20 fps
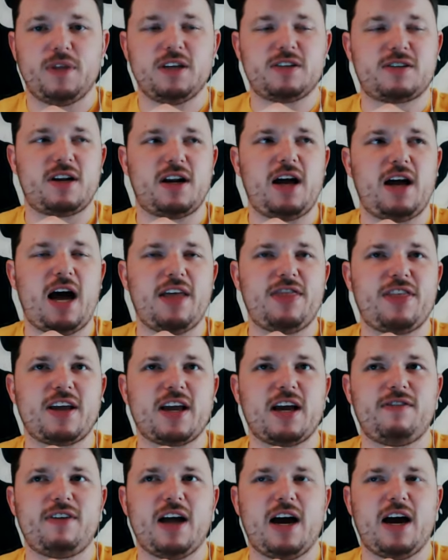So I think
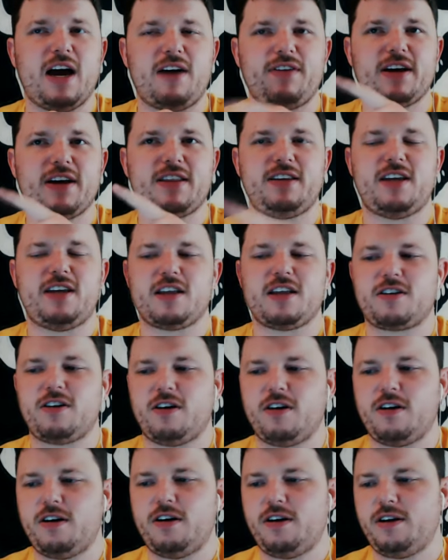I've got the Death
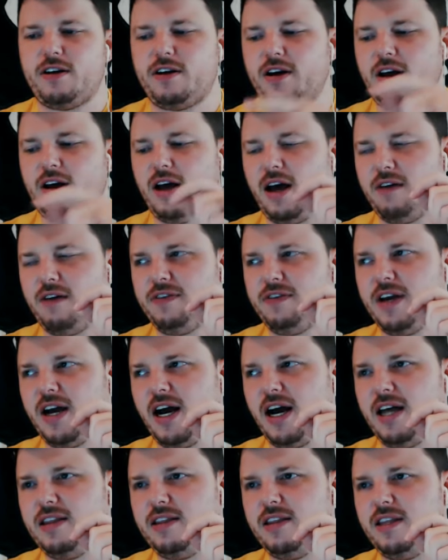Guard, I've
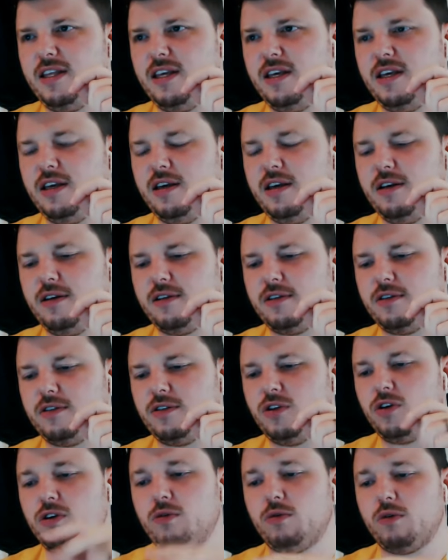got the
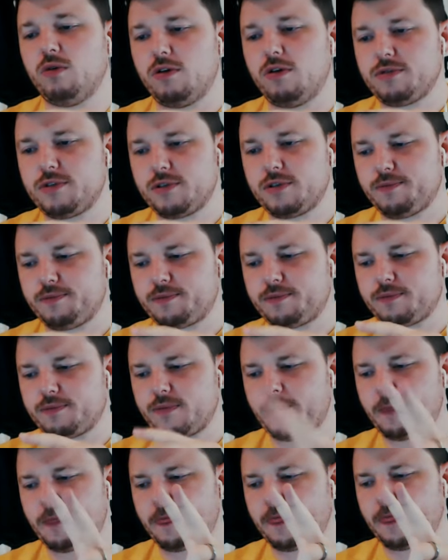Luna Wolves,
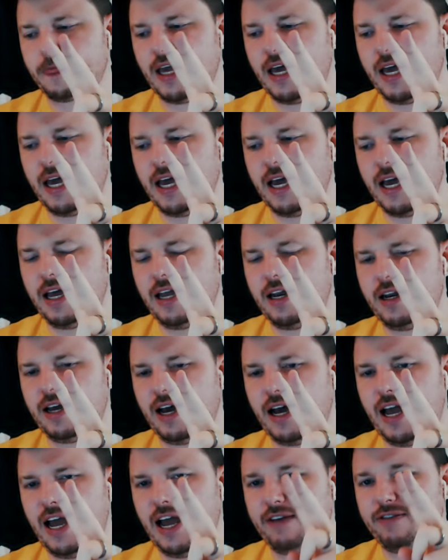and
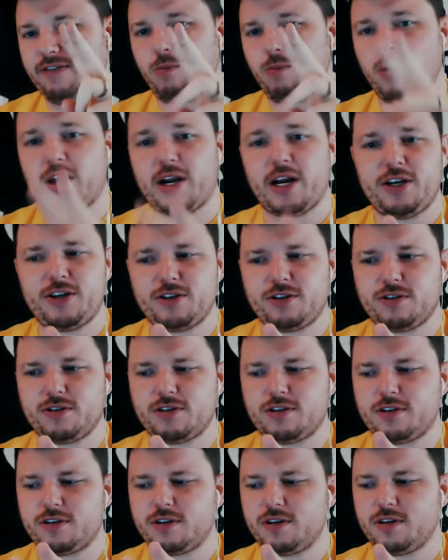I have the Blood
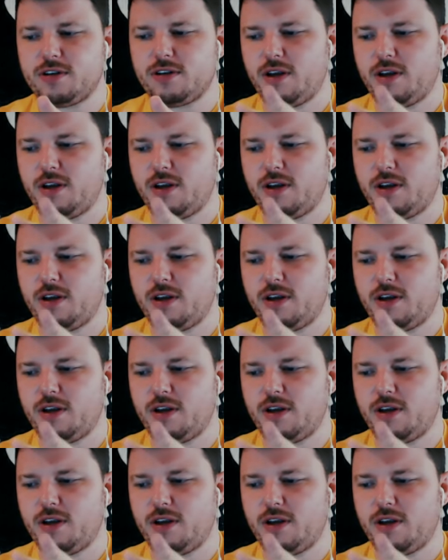Angels,